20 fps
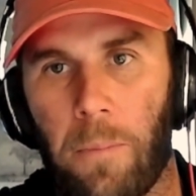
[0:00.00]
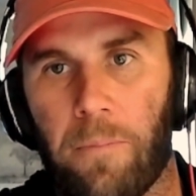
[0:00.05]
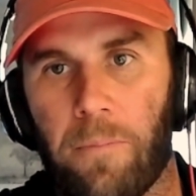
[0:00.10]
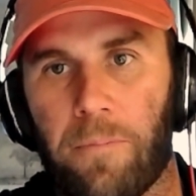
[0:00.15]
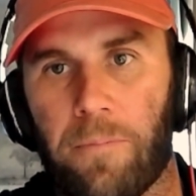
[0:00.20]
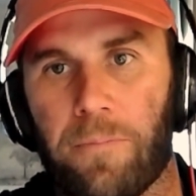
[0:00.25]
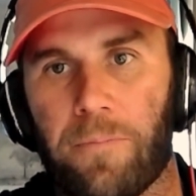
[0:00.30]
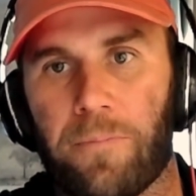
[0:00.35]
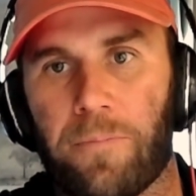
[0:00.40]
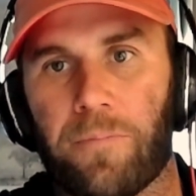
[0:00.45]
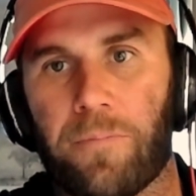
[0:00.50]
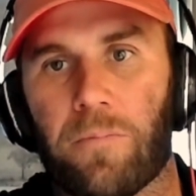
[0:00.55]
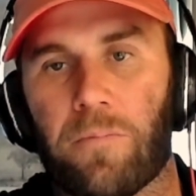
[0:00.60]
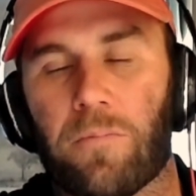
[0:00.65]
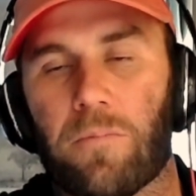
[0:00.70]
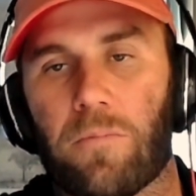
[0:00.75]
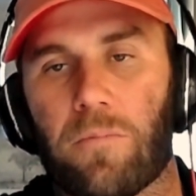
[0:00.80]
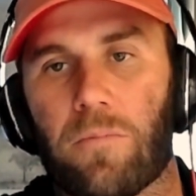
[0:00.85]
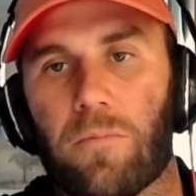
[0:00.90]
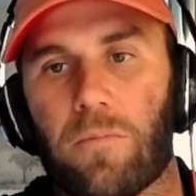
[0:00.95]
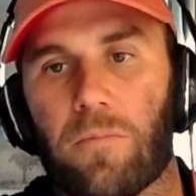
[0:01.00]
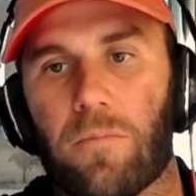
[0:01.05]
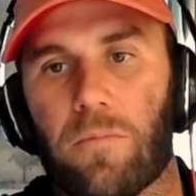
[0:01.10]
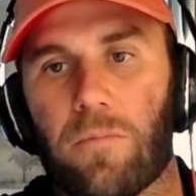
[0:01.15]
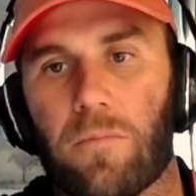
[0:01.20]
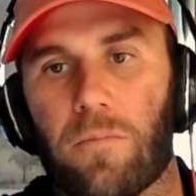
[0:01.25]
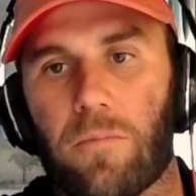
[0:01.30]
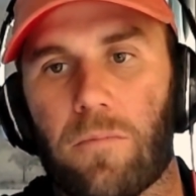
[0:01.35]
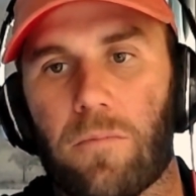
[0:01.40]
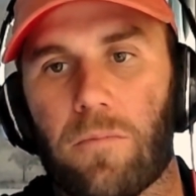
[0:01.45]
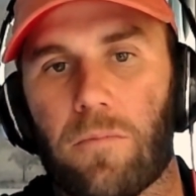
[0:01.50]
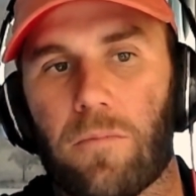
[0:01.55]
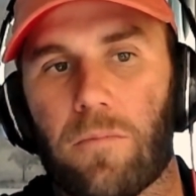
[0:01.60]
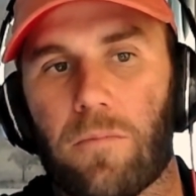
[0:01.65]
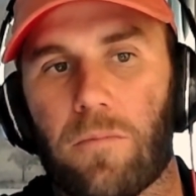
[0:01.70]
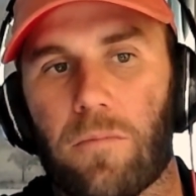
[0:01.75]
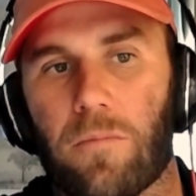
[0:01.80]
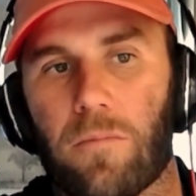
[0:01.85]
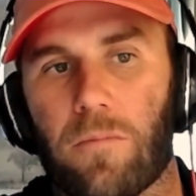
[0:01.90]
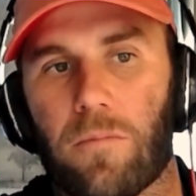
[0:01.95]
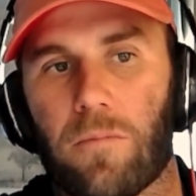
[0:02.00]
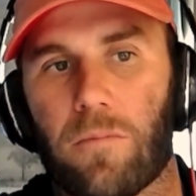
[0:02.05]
This person isn't speaking.